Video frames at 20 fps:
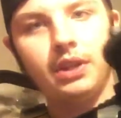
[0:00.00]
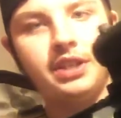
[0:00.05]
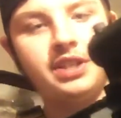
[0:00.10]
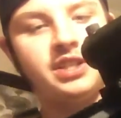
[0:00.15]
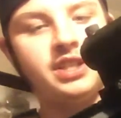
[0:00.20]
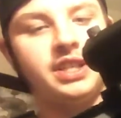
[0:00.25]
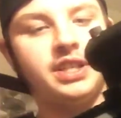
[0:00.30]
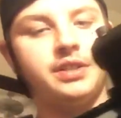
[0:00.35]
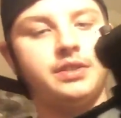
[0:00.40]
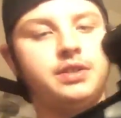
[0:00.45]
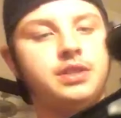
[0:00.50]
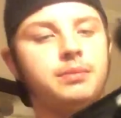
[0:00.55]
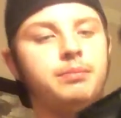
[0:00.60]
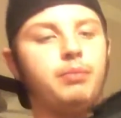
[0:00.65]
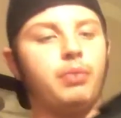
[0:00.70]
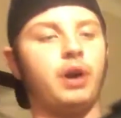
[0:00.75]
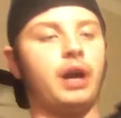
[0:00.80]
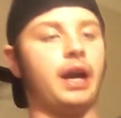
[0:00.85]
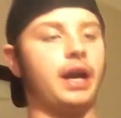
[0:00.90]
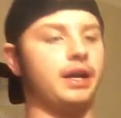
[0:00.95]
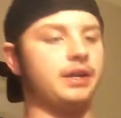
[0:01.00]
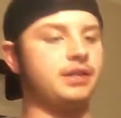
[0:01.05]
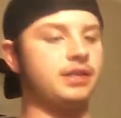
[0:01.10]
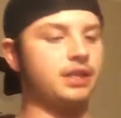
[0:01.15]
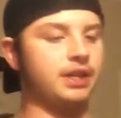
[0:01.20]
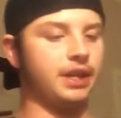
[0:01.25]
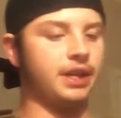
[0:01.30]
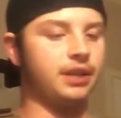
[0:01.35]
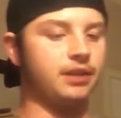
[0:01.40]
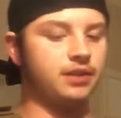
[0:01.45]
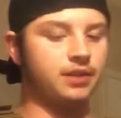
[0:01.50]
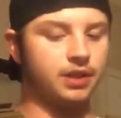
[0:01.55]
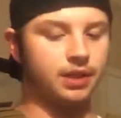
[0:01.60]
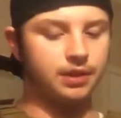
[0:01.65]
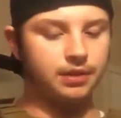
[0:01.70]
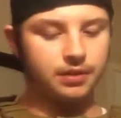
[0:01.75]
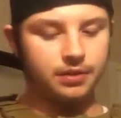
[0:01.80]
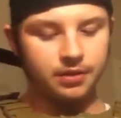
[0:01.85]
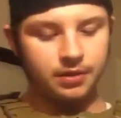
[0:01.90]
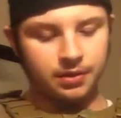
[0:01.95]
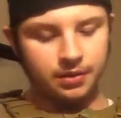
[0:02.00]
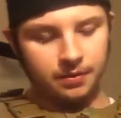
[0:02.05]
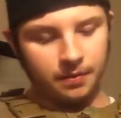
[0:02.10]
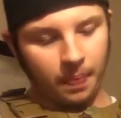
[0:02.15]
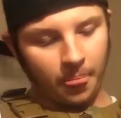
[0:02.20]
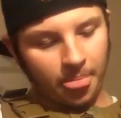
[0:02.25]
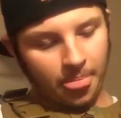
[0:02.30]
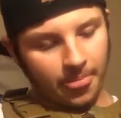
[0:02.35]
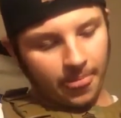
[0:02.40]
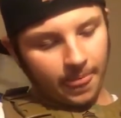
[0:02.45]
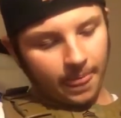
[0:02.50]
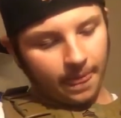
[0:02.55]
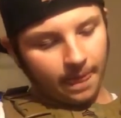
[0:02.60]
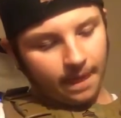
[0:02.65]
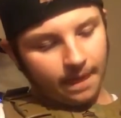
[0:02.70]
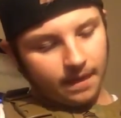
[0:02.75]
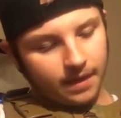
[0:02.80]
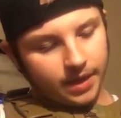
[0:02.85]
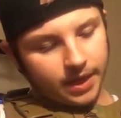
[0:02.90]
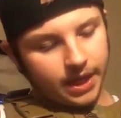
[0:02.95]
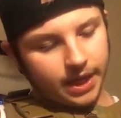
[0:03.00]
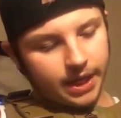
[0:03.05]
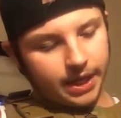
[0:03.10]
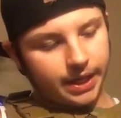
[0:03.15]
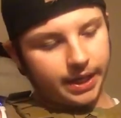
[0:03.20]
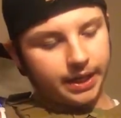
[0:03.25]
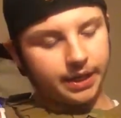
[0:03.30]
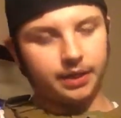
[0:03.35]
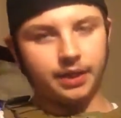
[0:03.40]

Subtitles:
seen some brass against it. And it